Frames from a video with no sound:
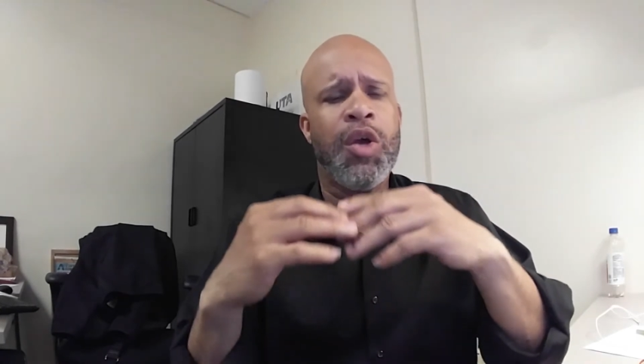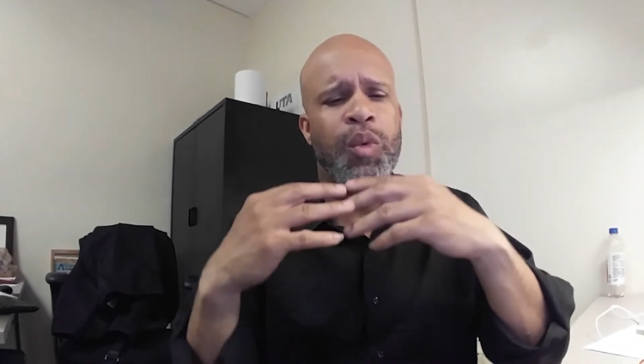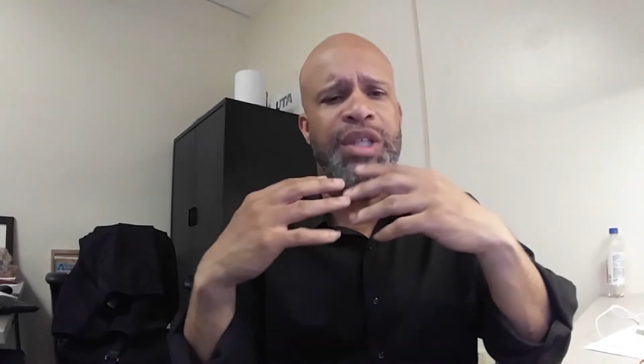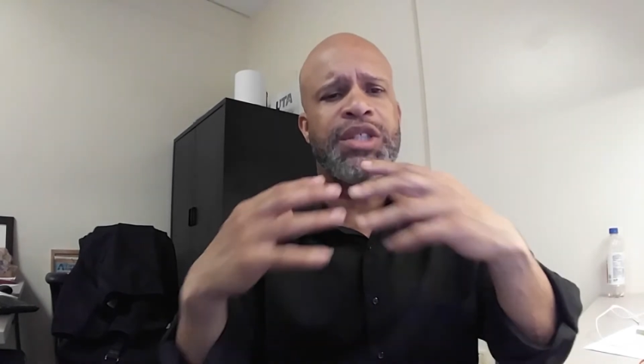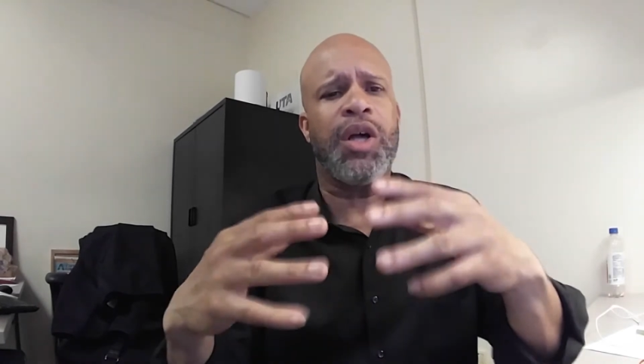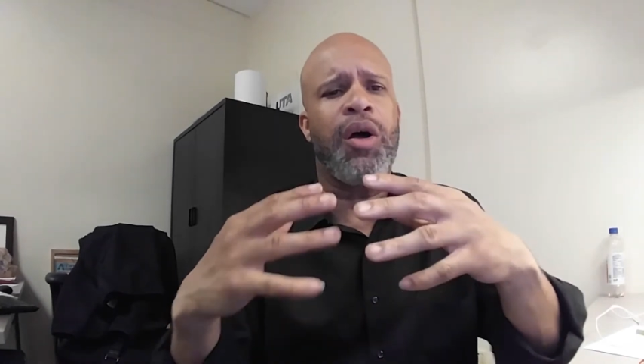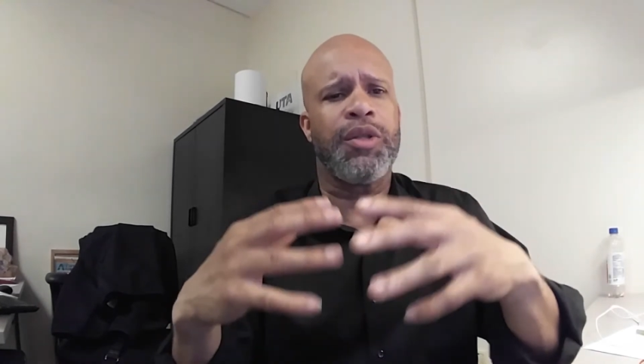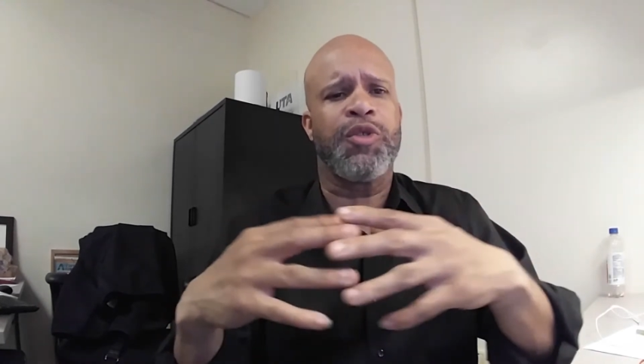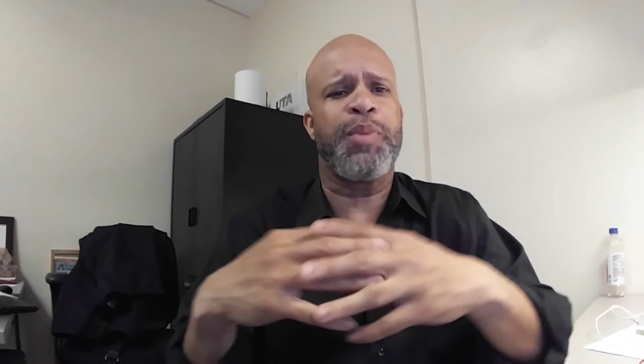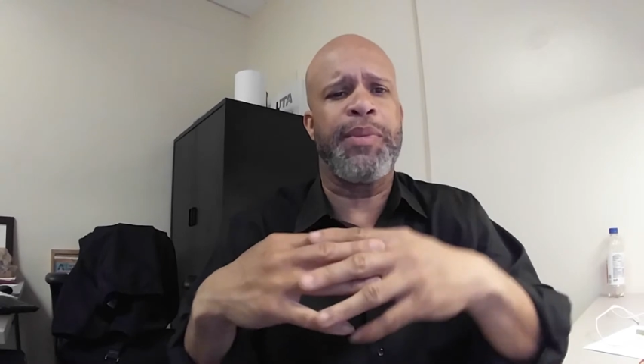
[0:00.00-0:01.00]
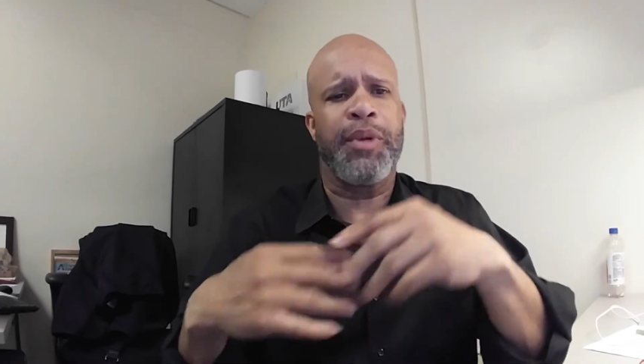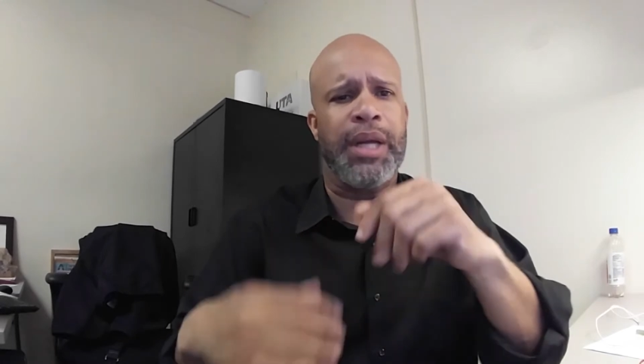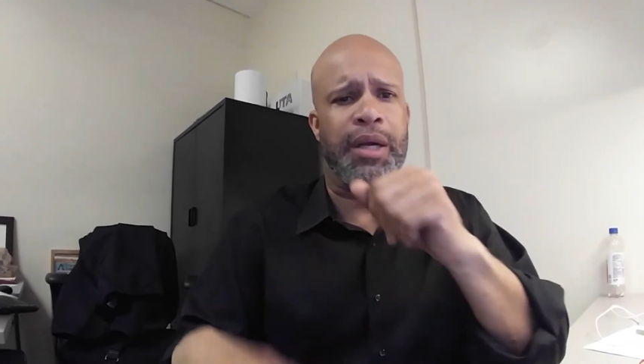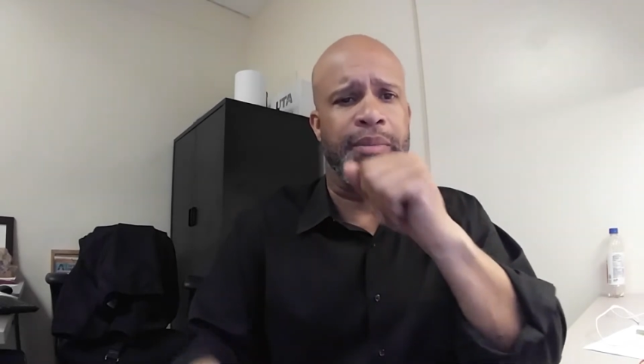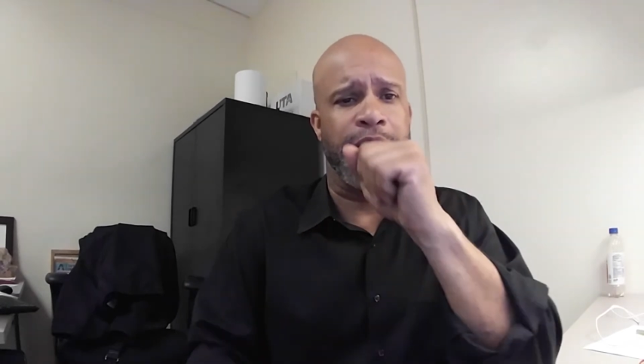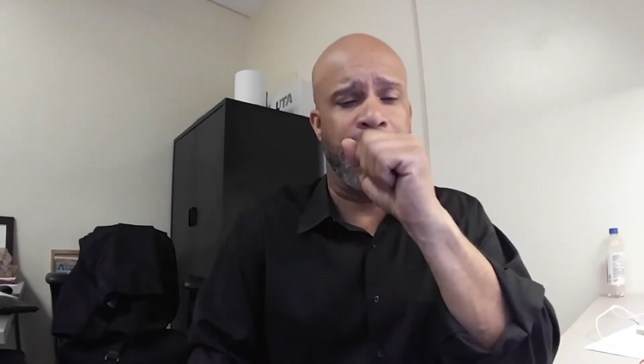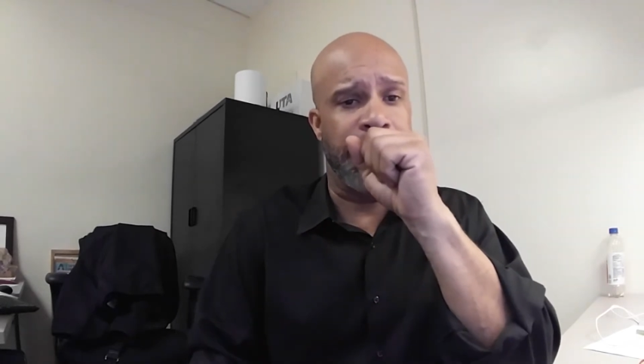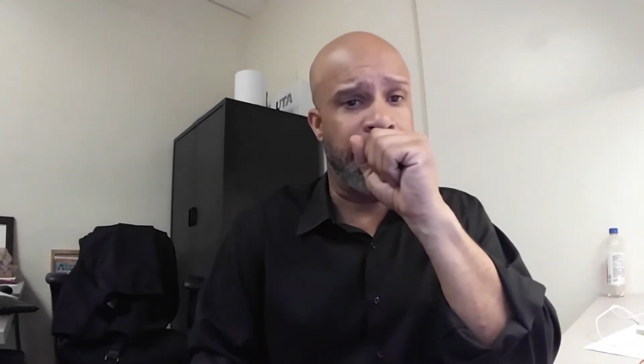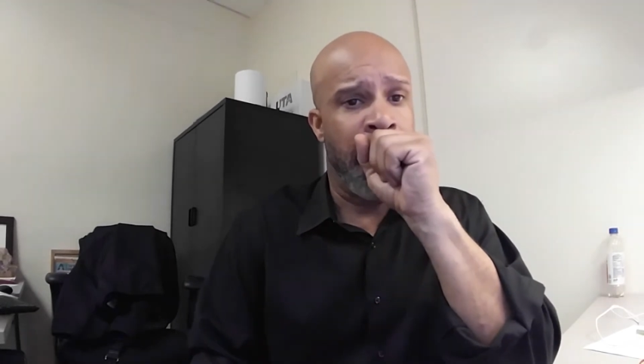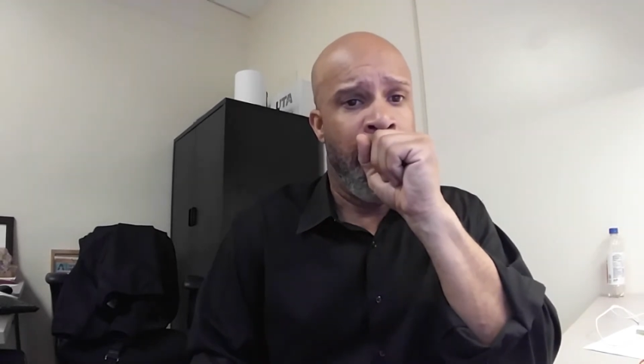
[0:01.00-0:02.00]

We saw those people in our communities.